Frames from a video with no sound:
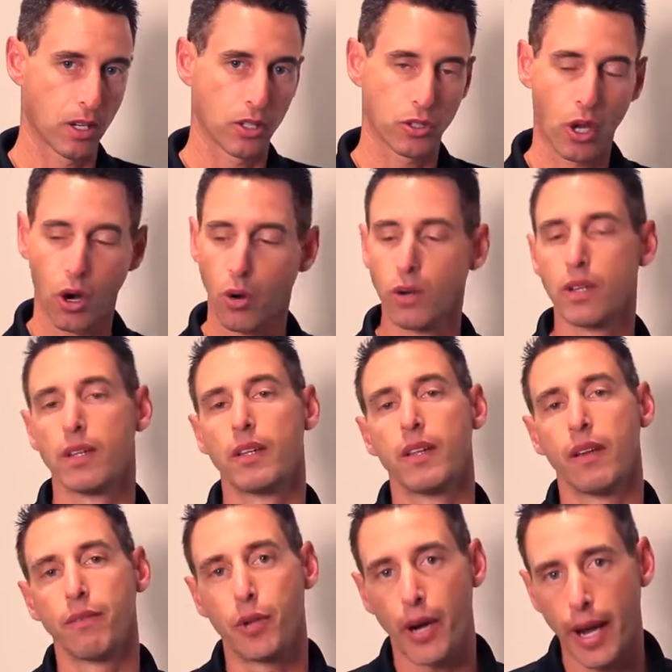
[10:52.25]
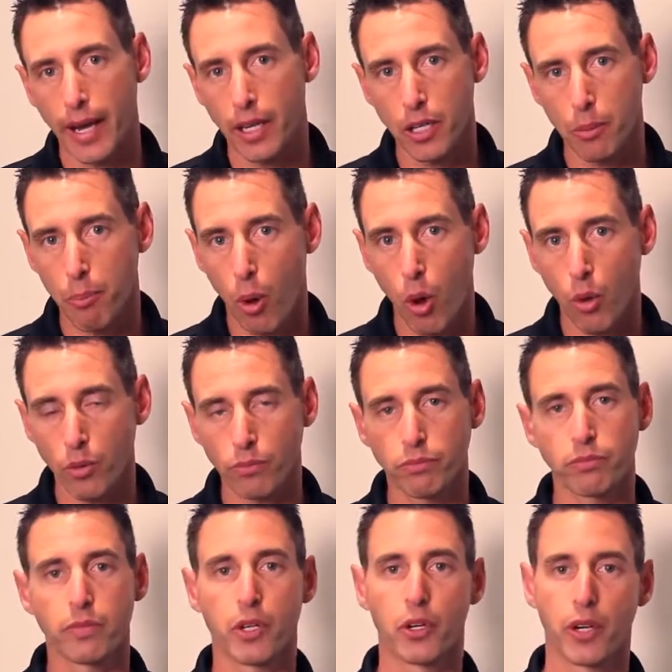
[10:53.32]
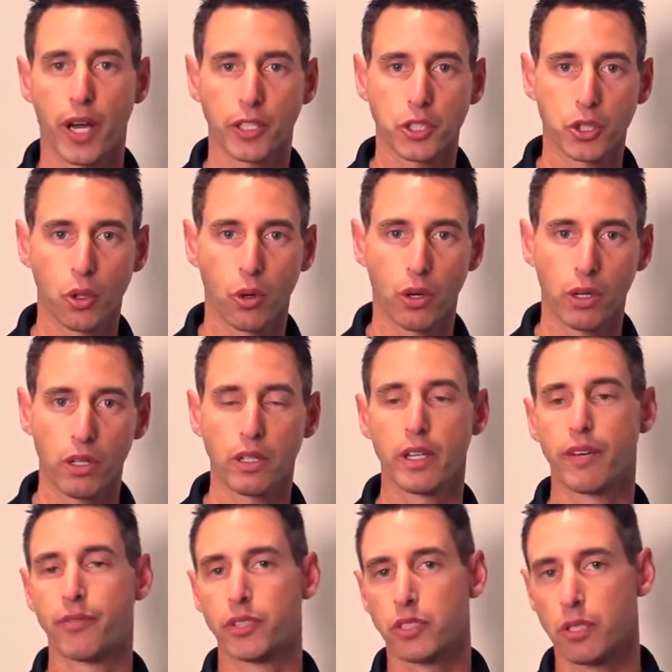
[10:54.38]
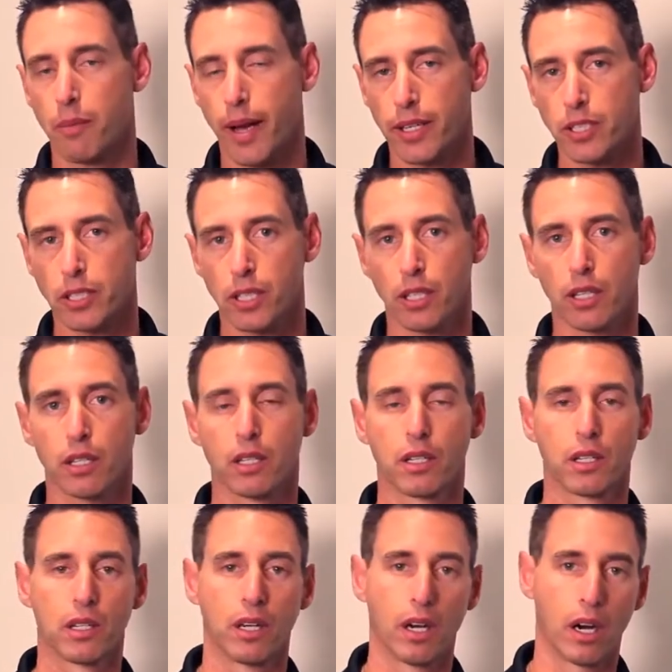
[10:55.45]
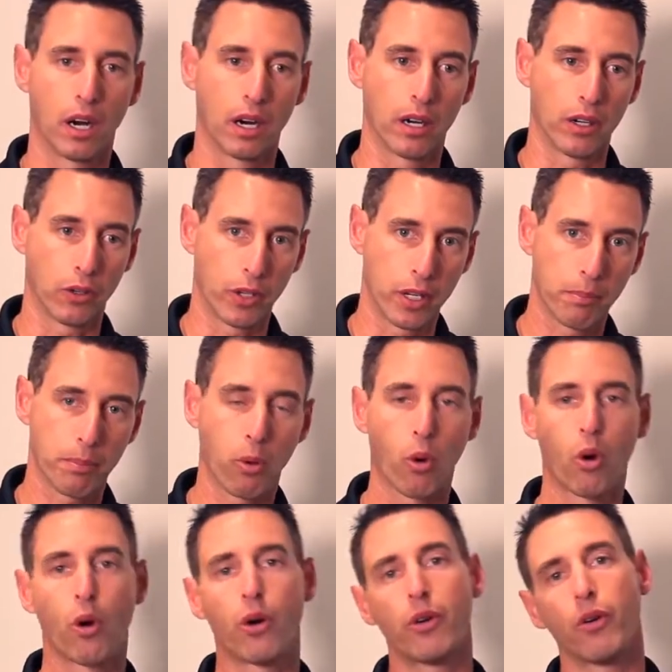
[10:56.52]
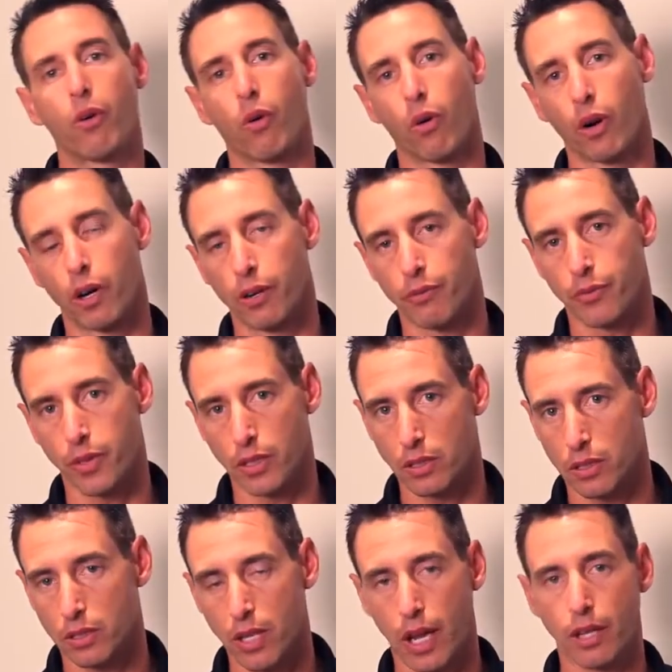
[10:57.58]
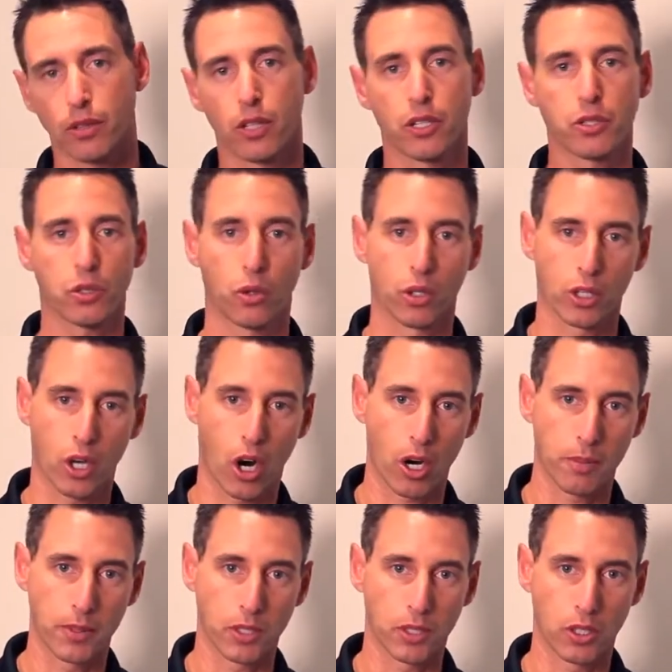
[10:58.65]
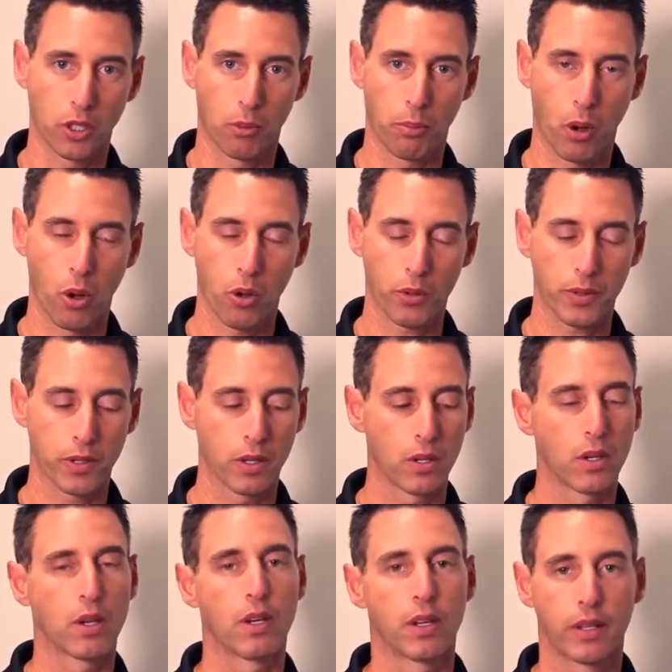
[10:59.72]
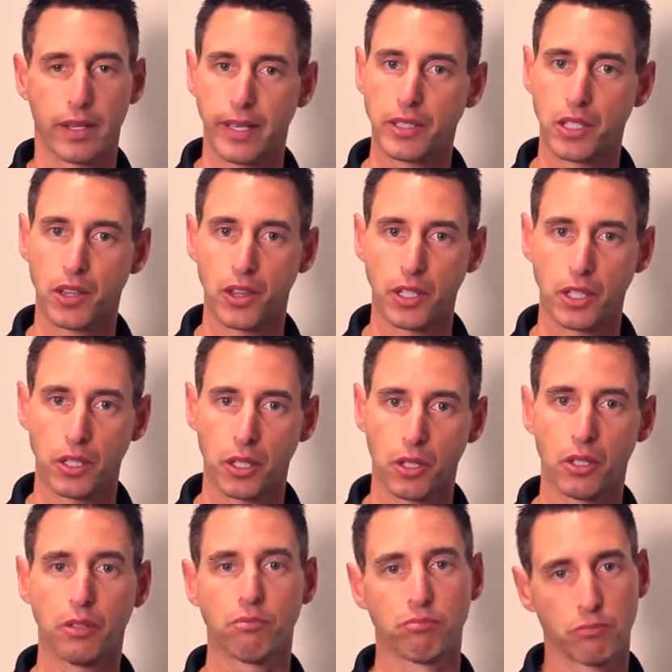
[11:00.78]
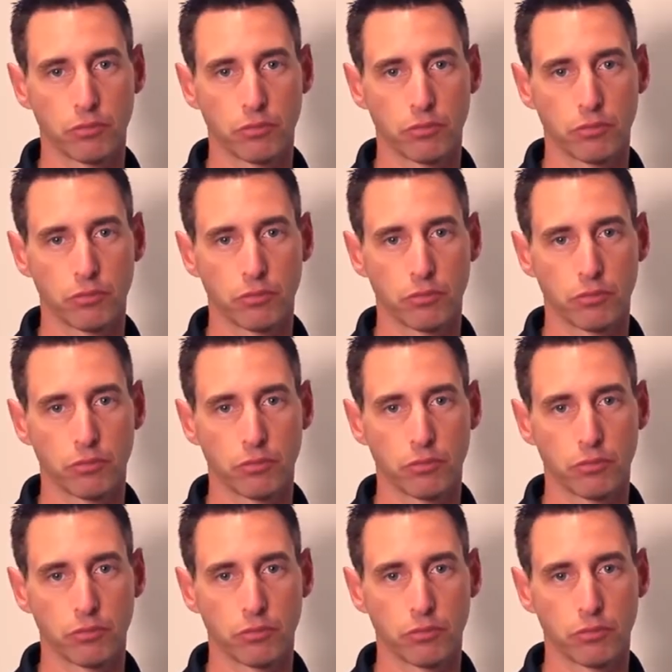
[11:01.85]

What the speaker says: So if you're handed a bolt, you're not sure if it's domestic or import, or if it's stainless or a carbon steel bolt, easy thing to do,